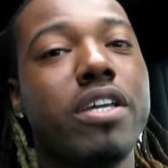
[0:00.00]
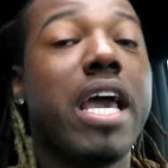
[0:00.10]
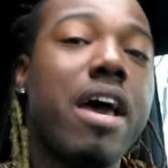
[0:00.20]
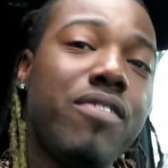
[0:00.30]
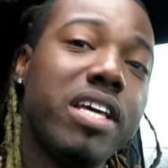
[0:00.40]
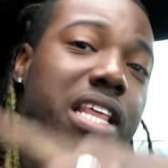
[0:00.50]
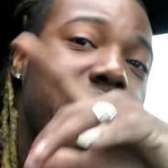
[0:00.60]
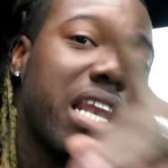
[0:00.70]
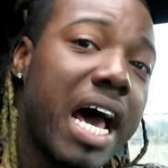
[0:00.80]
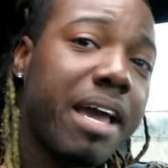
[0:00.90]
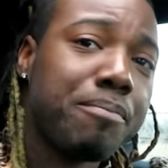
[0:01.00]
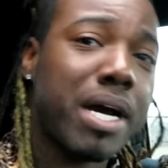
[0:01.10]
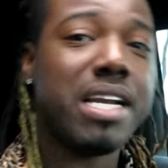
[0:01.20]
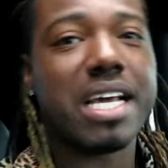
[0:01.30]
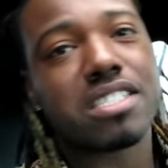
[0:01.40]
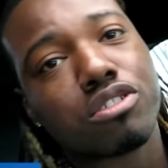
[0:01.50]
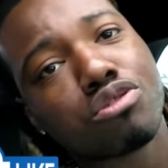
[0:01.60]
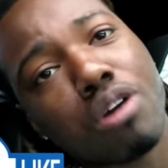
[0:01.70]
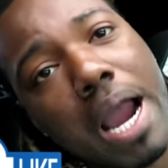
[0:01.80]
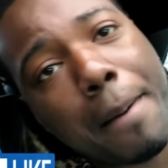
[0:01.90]
You haven't hit that like button, that
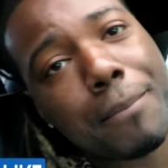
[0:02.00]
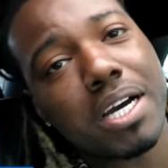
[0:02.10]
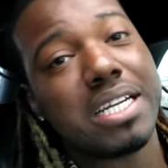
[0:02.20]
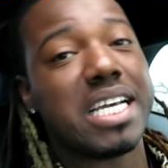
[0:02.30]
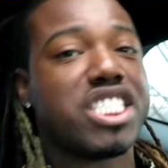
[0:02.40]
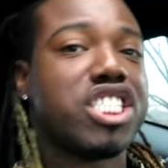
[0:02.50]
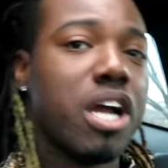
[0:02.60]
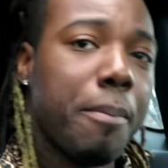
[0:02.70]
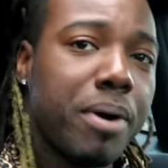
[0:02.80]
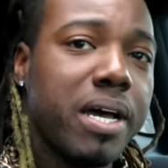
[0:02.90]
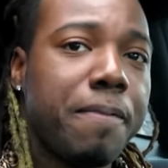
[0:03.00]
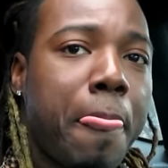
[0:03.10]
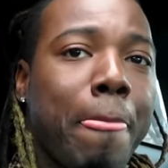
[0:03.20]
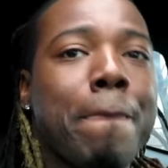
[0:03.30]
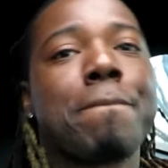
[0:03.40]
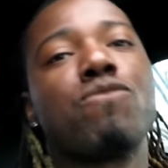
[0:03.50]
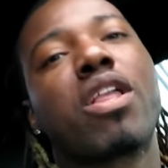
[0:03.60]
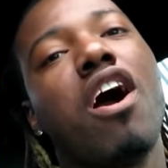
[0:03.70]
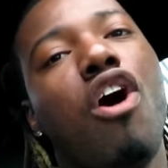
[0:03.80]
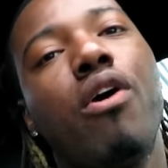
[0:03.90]
subscribe button, that share button,
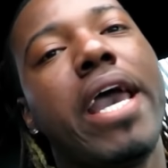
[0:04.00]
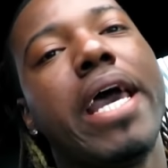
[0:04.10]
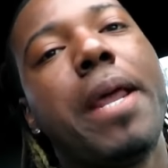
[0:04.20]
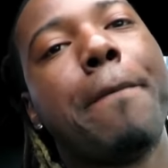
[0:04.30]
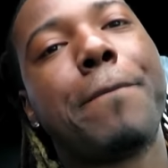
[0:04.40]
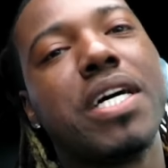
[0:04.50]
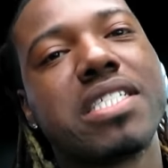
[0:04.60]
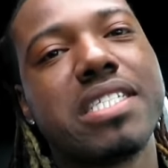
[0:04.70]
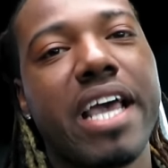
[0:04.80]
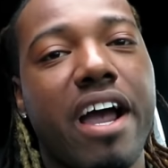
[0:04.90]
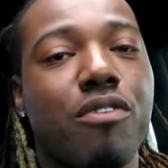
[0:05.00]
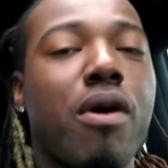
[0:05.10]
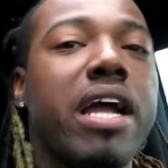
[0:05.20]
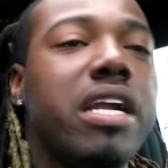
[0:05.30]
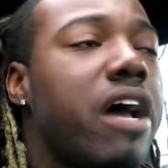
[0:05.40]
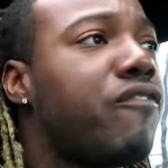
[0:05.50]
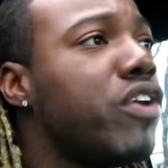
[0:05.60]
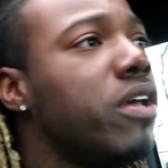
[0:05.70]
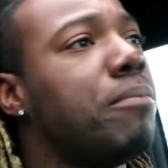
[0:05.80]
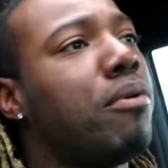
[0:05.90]
go ahead and bust it down right now
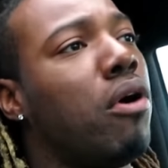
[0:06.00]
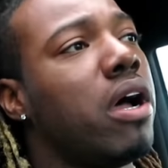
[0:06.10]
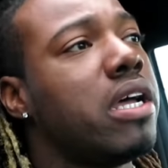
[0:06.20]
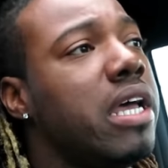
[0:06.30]
for your boy.